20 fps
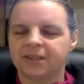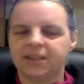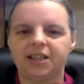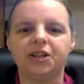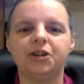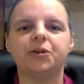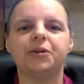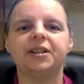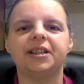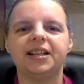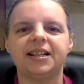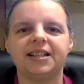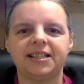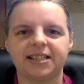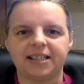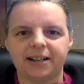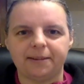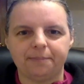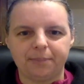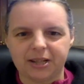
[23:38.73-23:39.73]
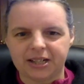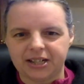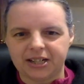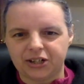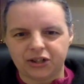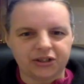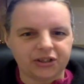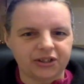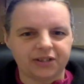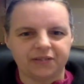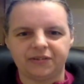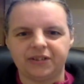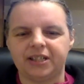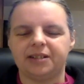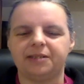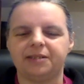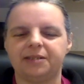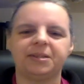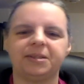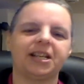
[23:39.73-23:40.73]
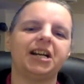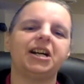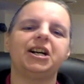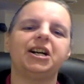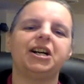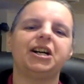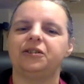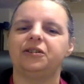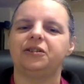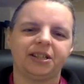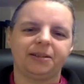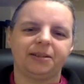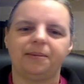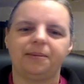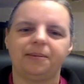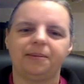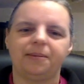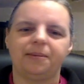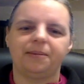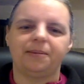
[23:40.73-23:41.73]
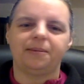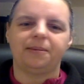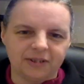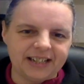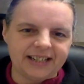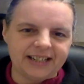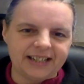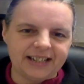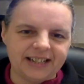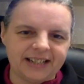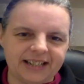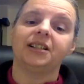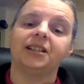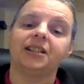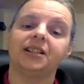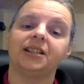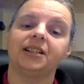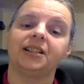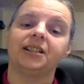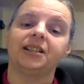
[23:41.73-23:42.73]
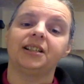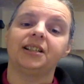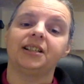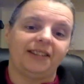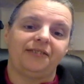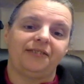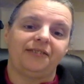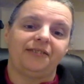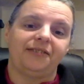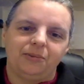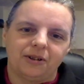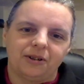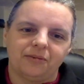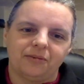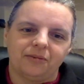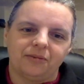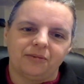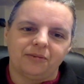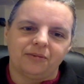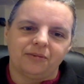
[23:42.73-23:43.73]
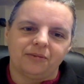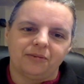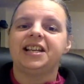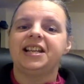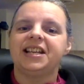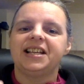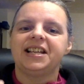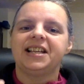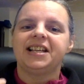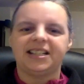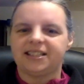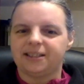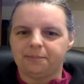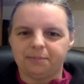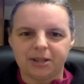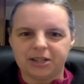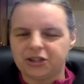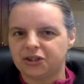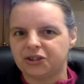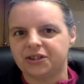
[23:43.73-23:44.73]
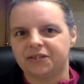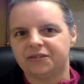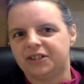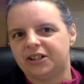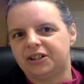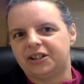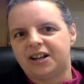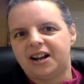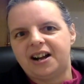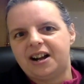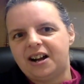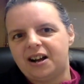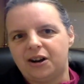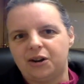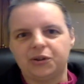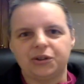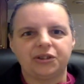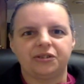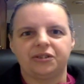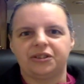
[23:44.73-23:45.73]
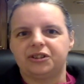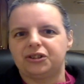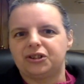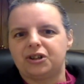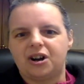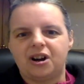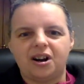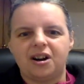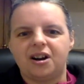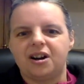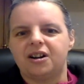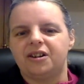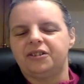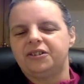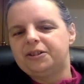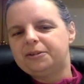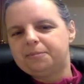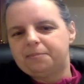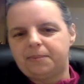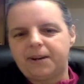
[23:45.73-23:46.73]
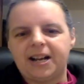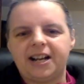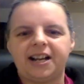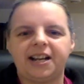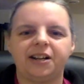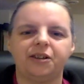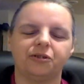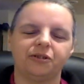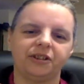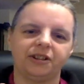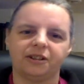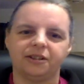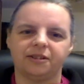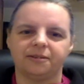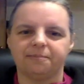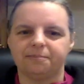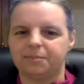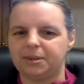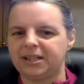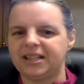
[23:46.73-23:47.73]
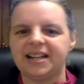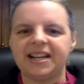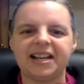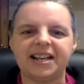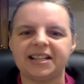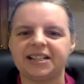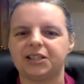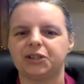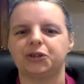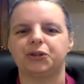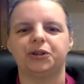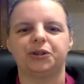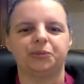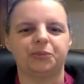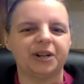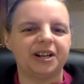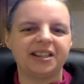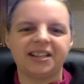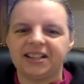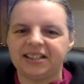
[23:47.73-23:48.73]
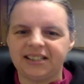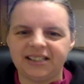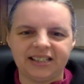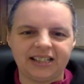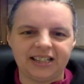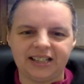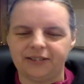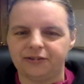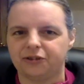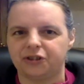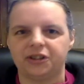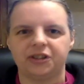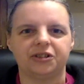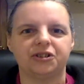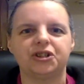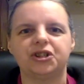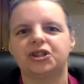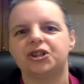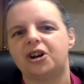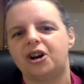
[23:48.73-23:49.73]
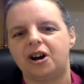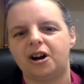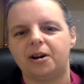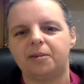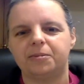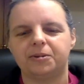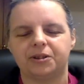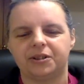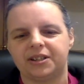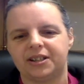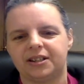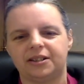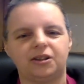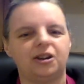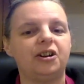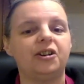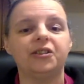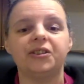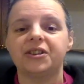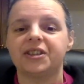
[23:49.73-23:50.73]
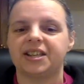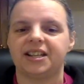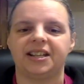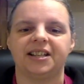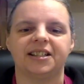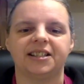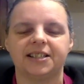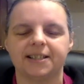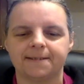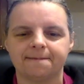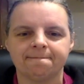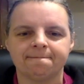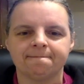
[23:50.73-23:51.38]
You know, and they'd send pictures of themselves that probably weren't real. Definitely weren't real. They send pictures of their house or their car or their bike or their place or where they live or their job or all the things,